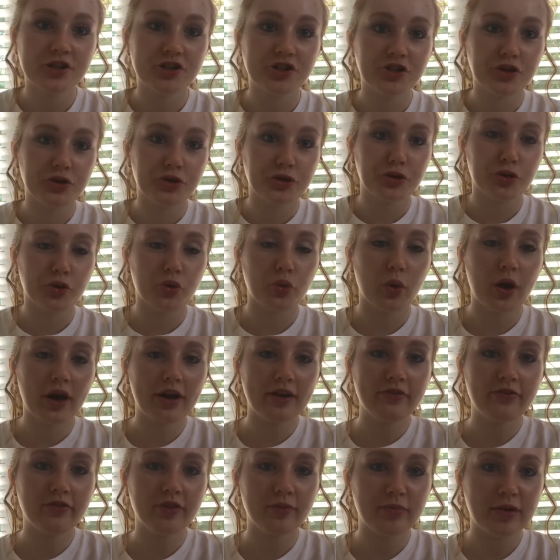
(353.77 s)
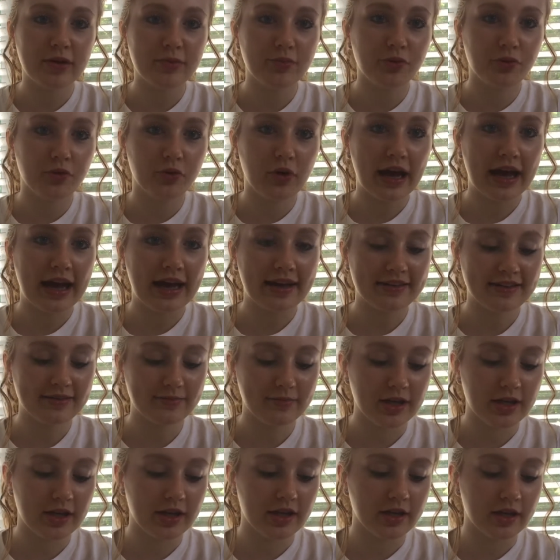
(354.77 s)
So quite a few people ask
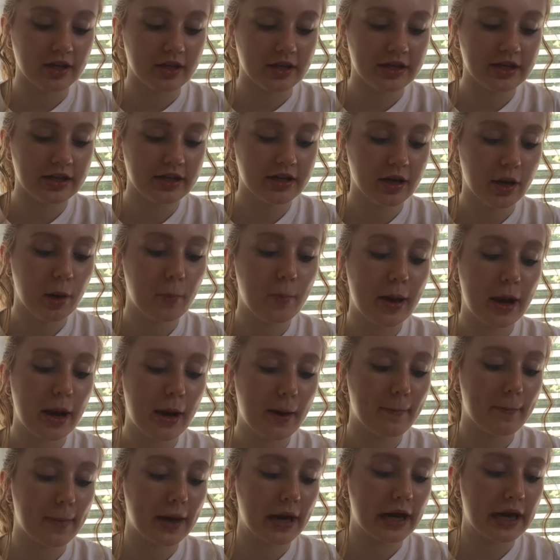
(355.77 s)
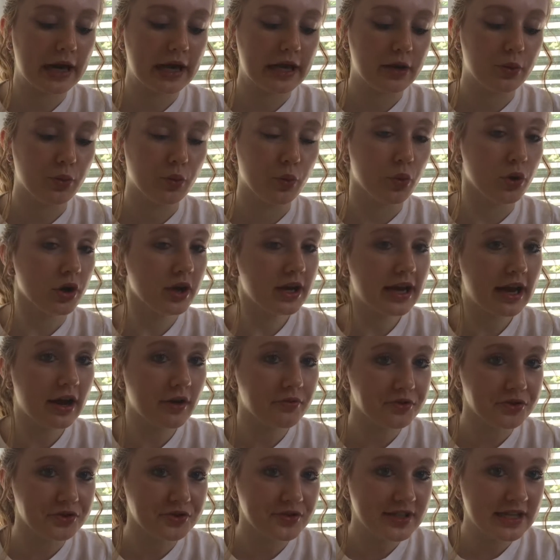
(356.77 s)
me like about my
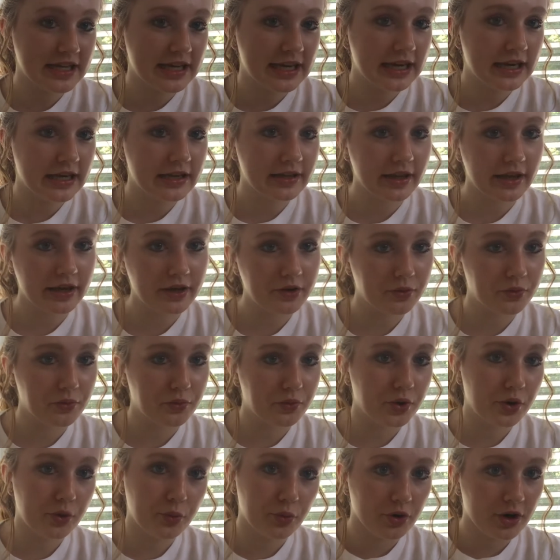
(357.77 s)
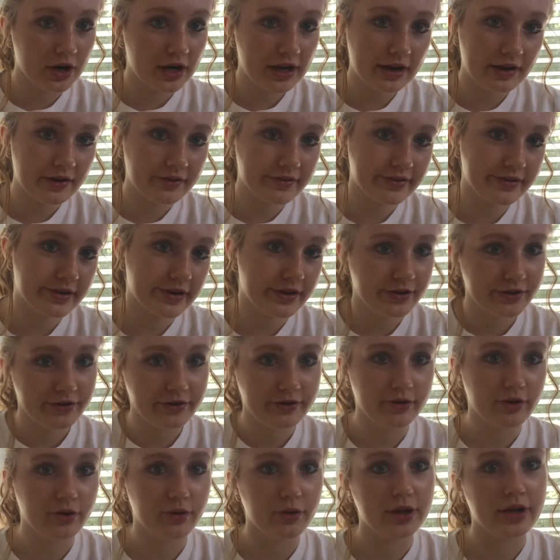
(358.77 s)
workout routine, like what workouts I
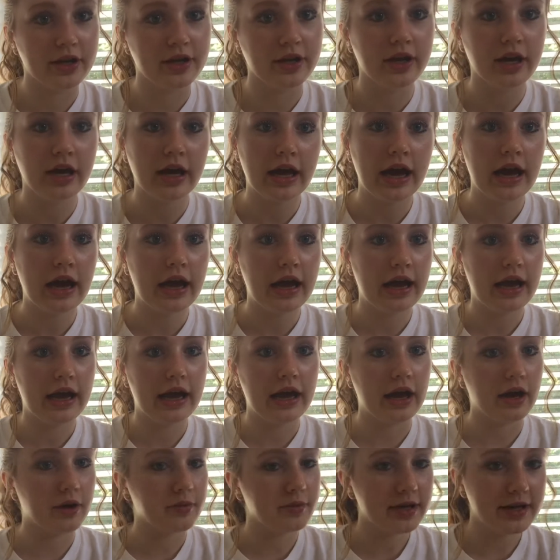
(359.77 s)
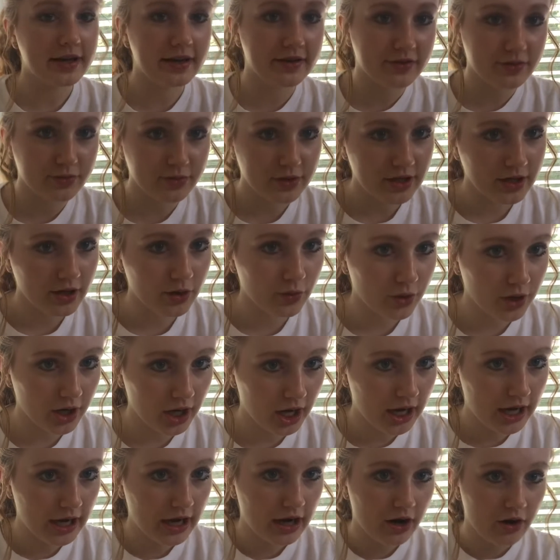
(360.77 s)
do and how many days a week I
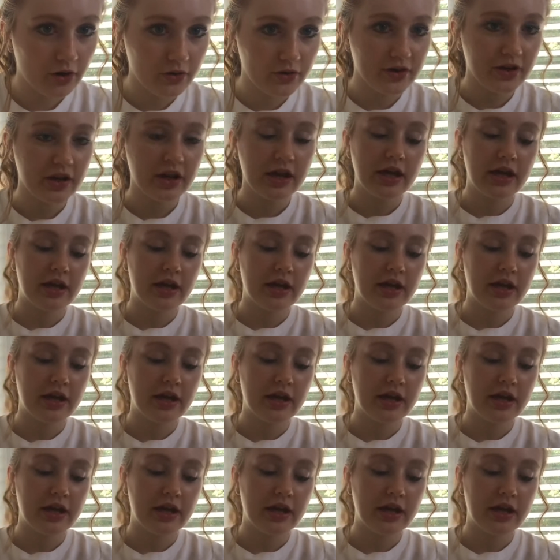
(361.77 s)
work out